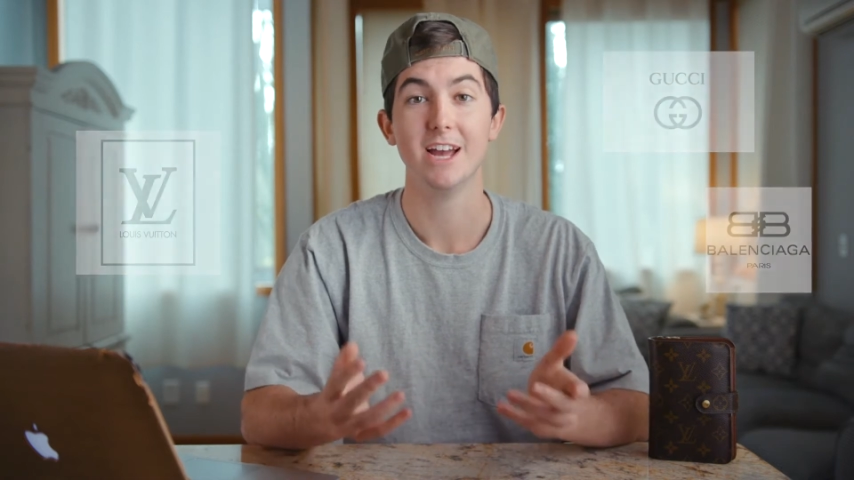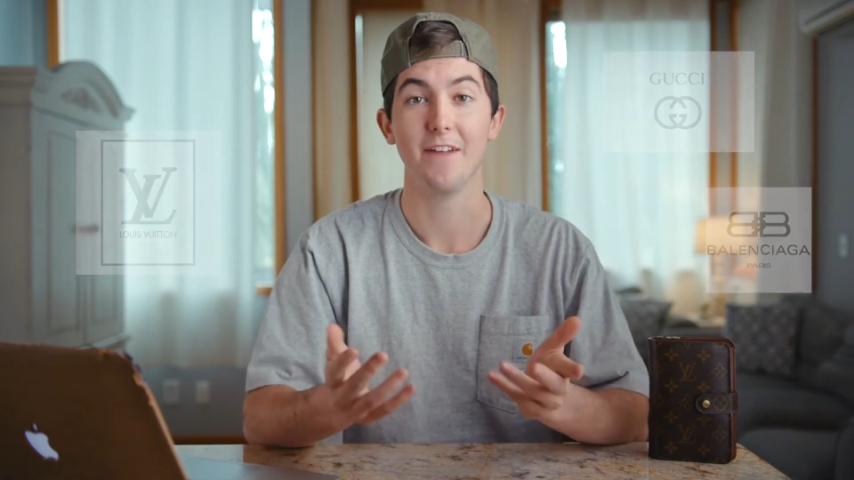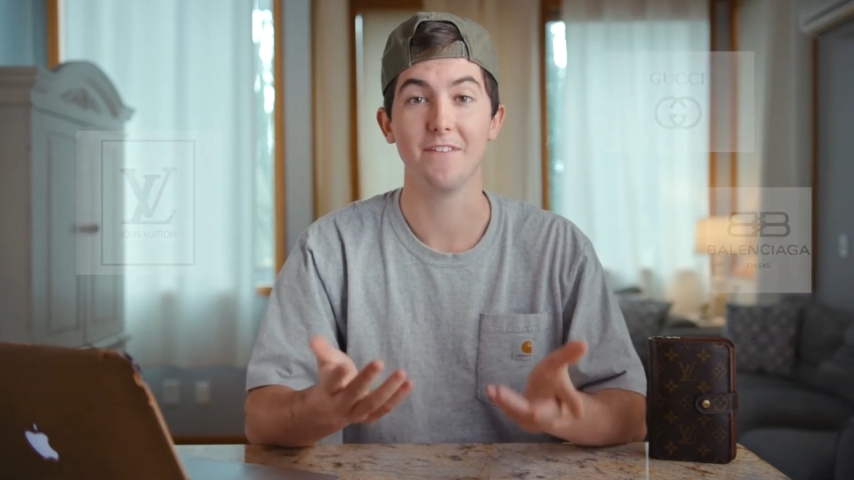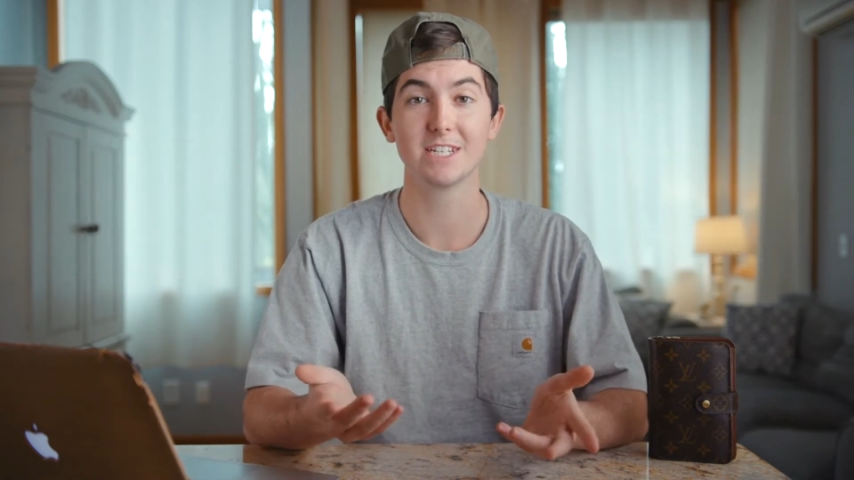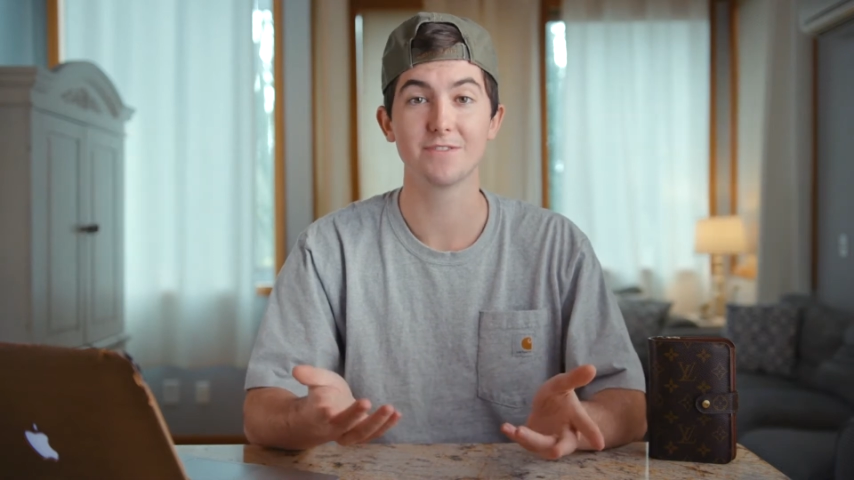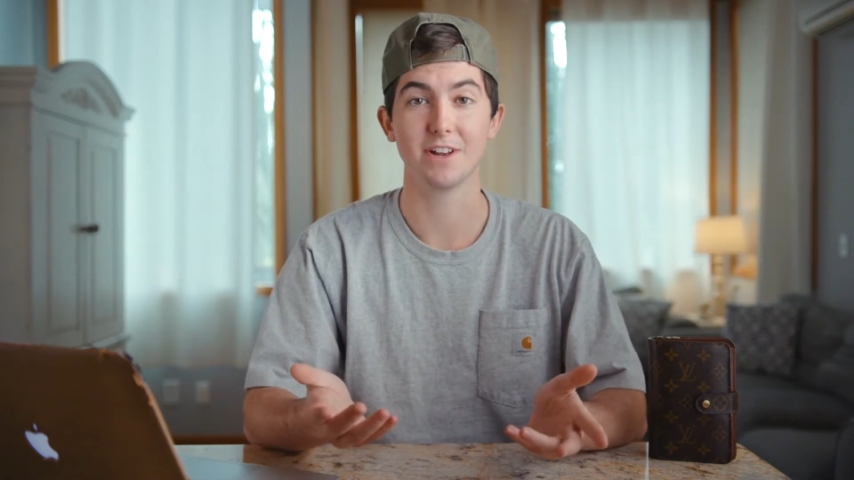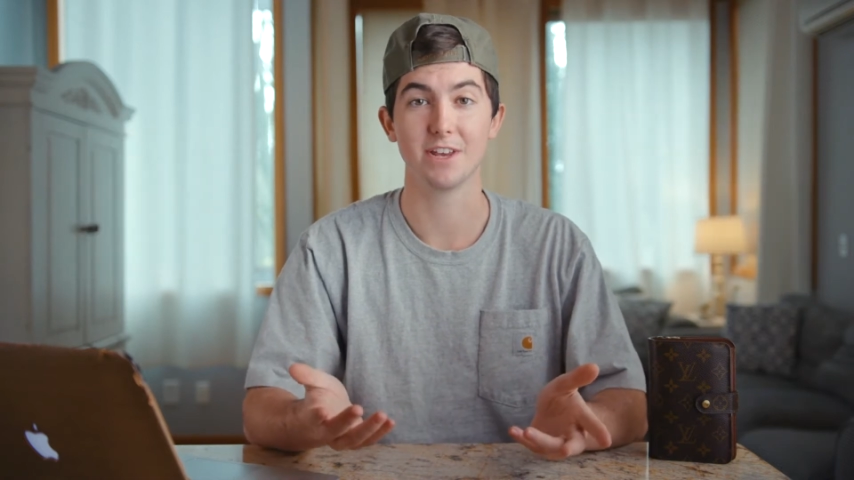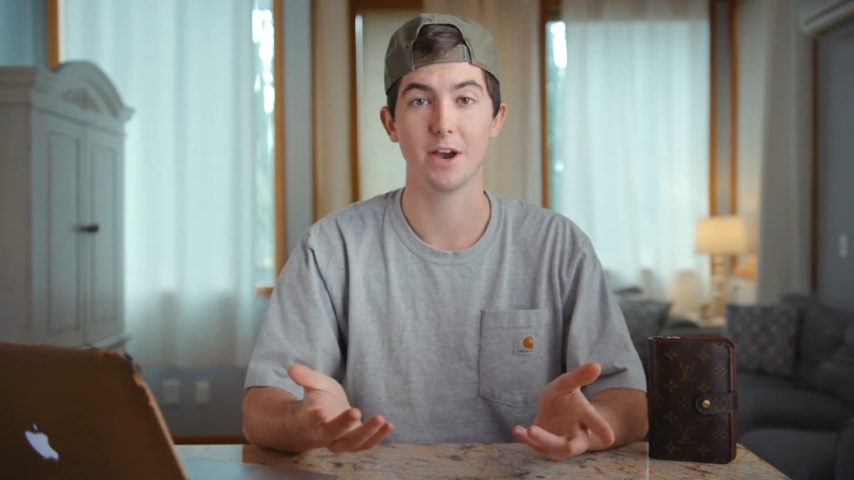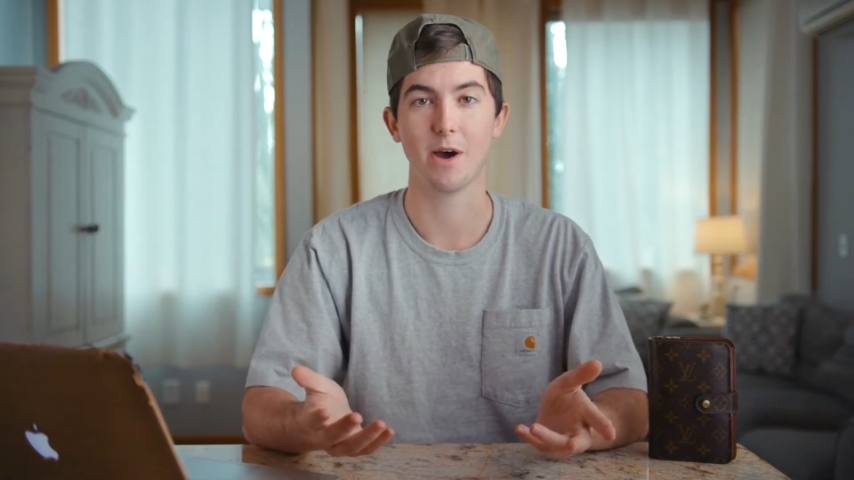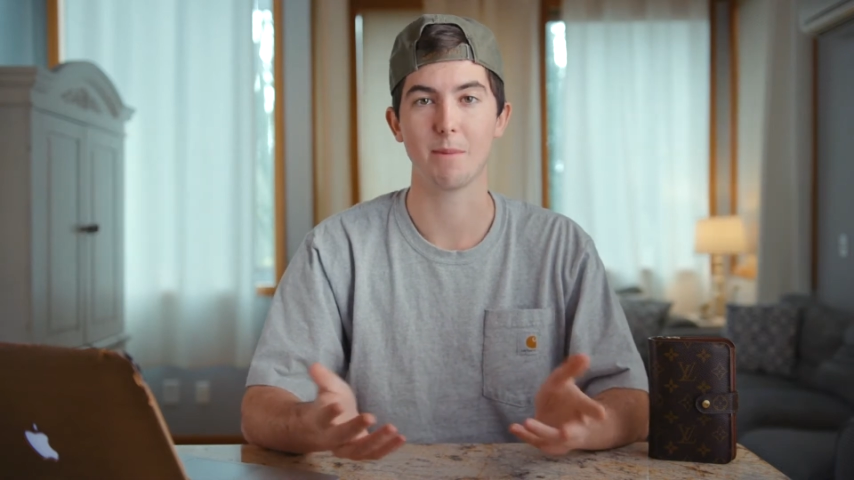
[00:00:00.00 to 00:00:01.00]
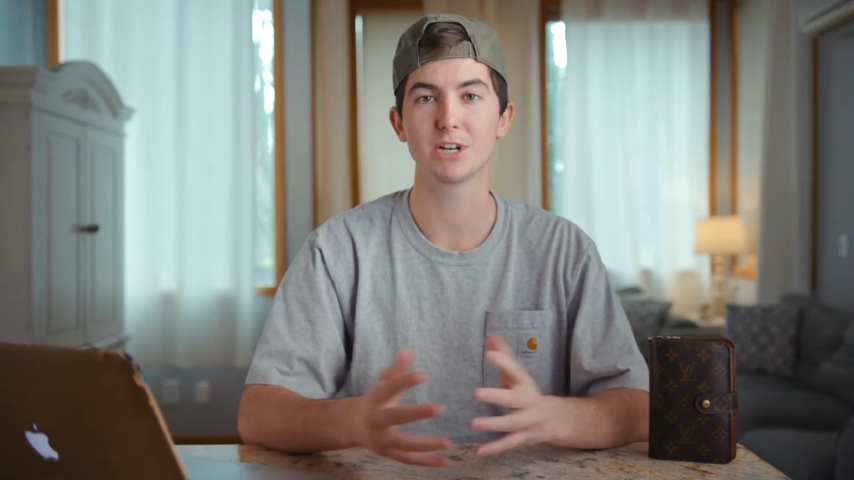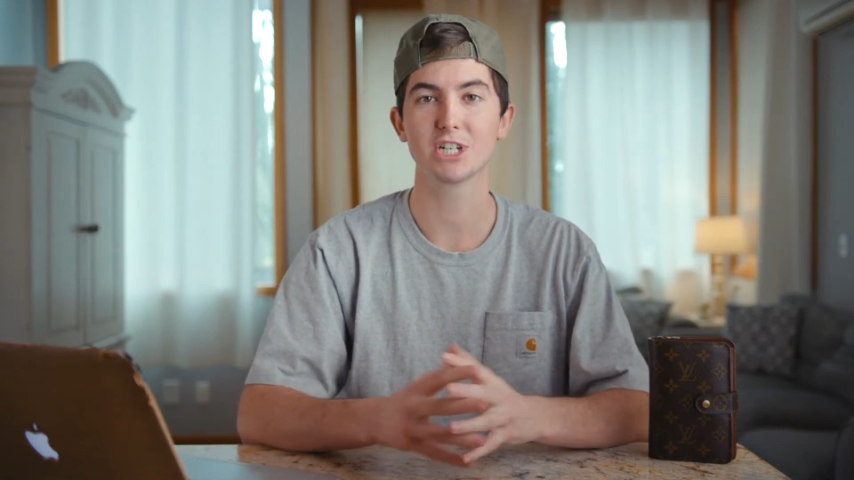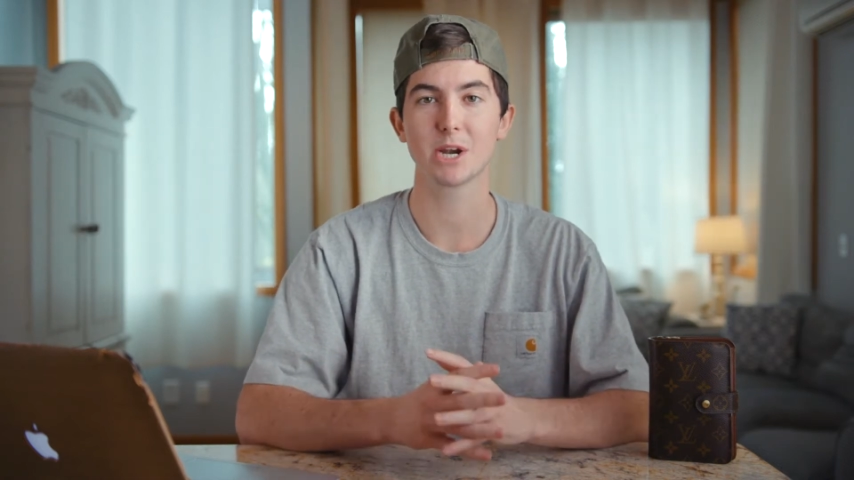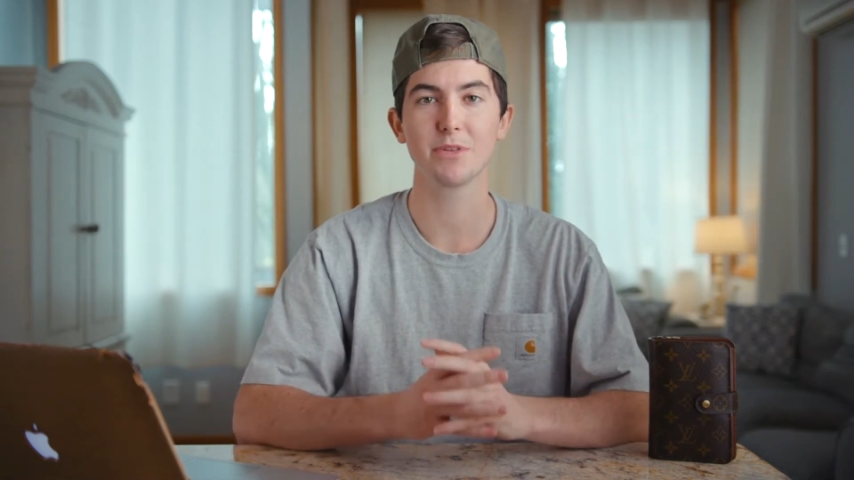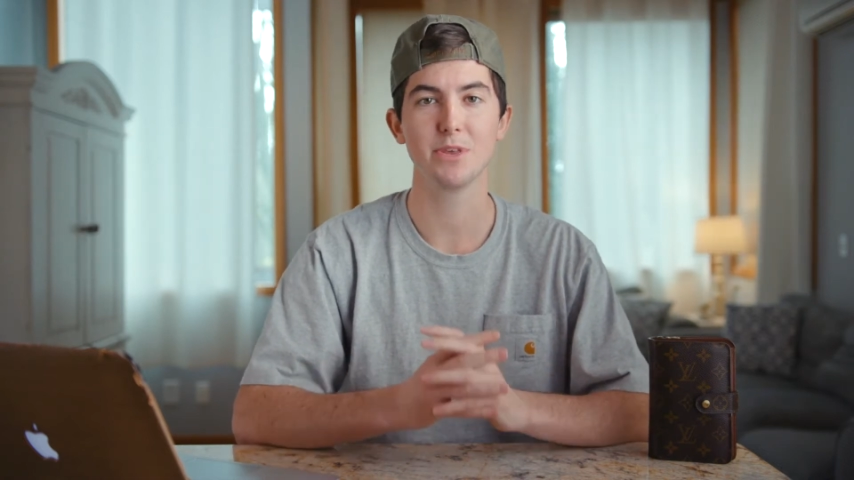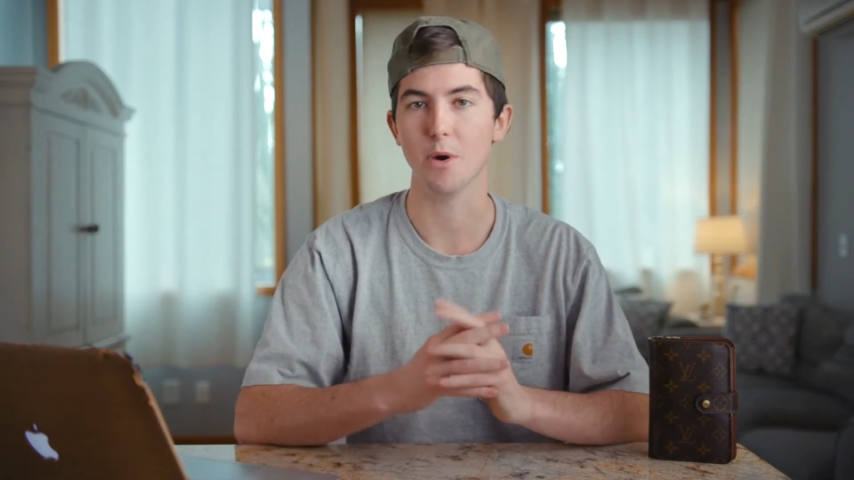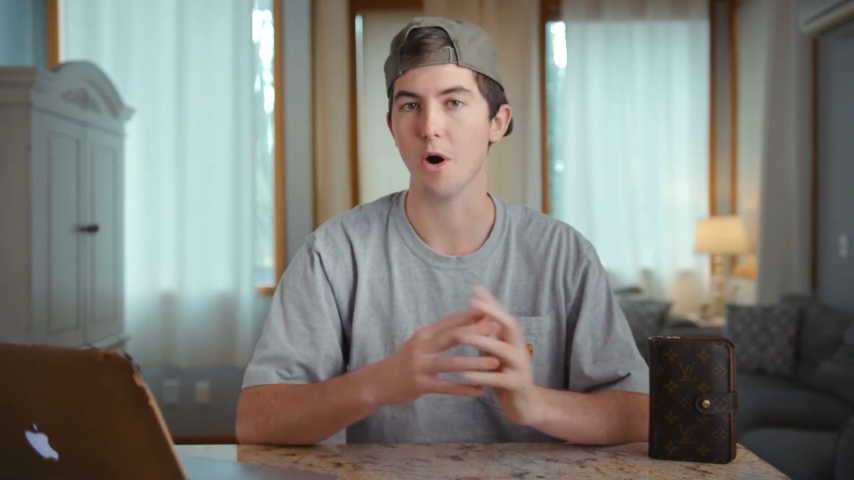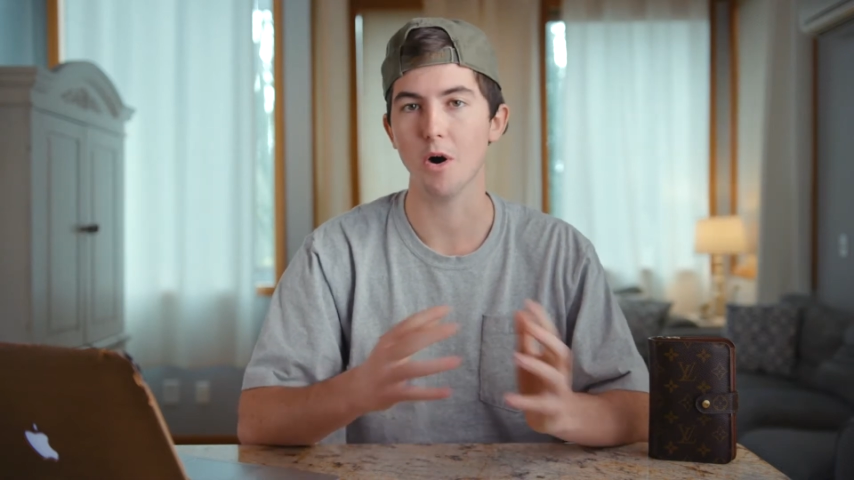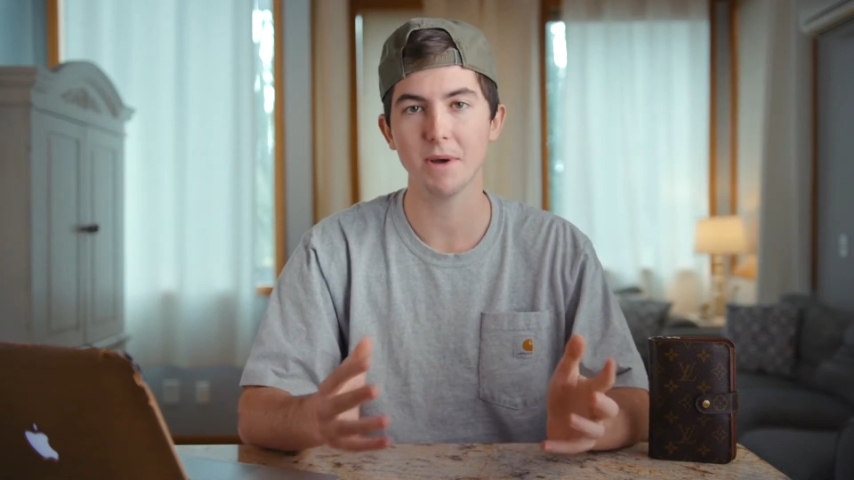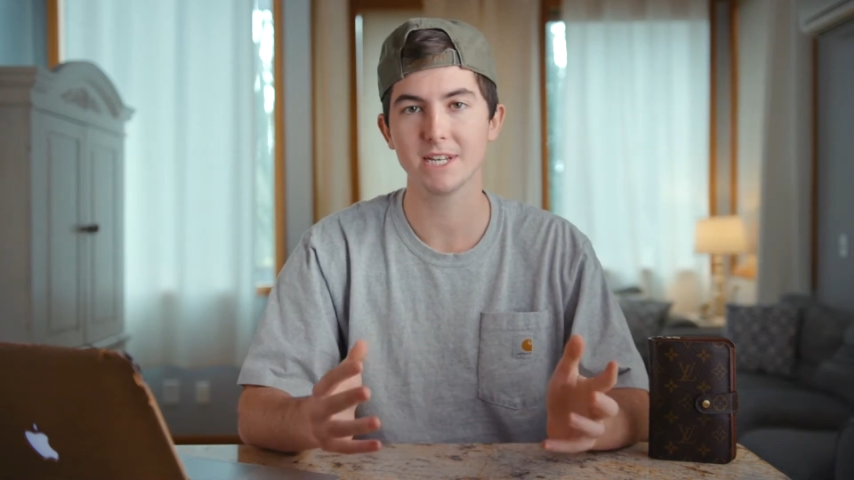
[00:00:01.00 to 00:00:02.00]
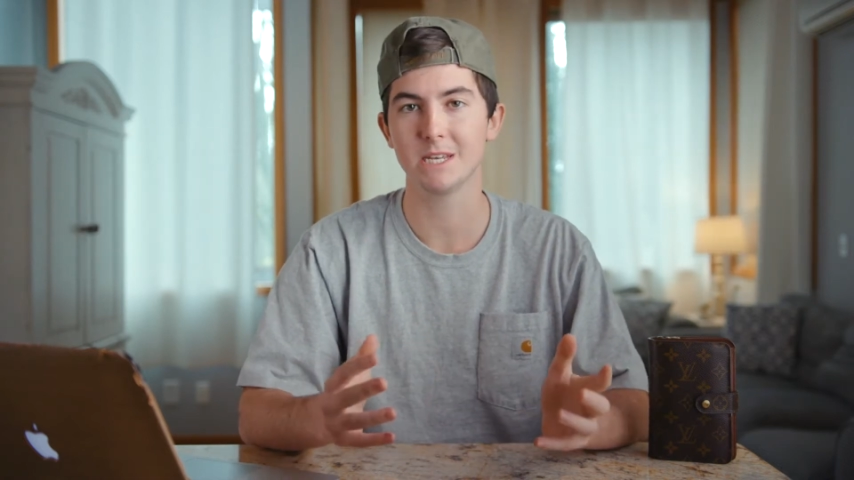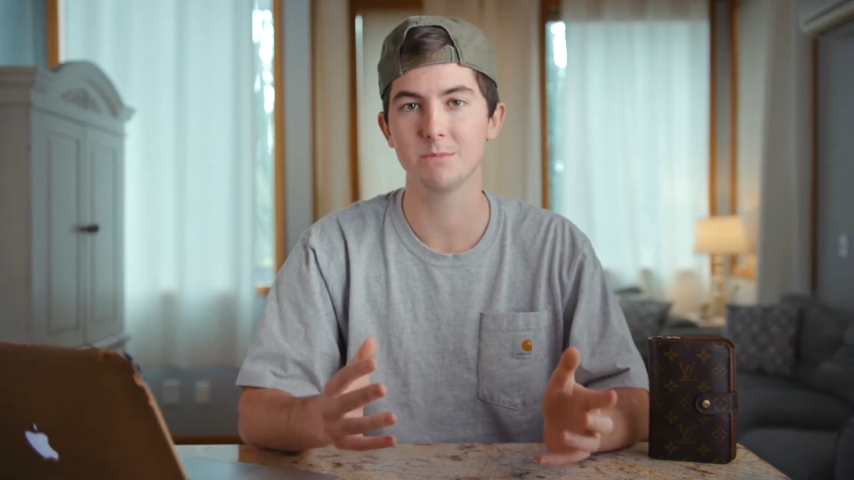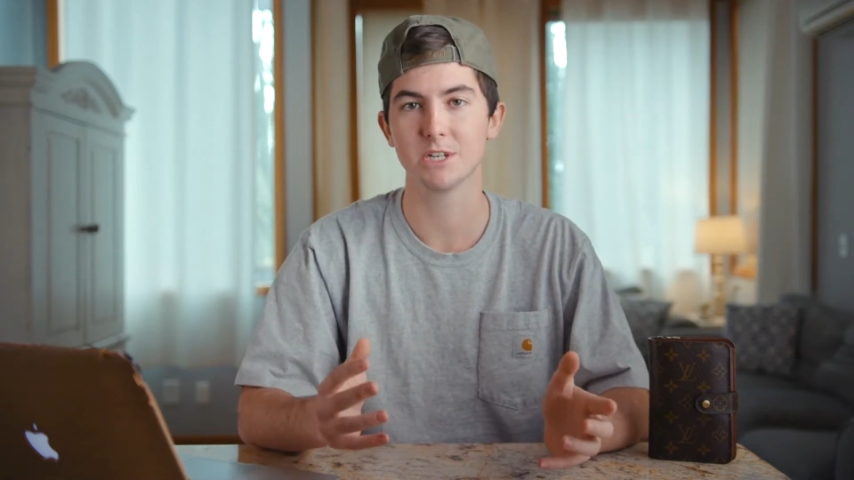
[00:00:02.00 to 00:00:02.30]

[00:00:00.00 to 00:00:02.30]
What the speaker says: In this video, I'm going to share with you all my tips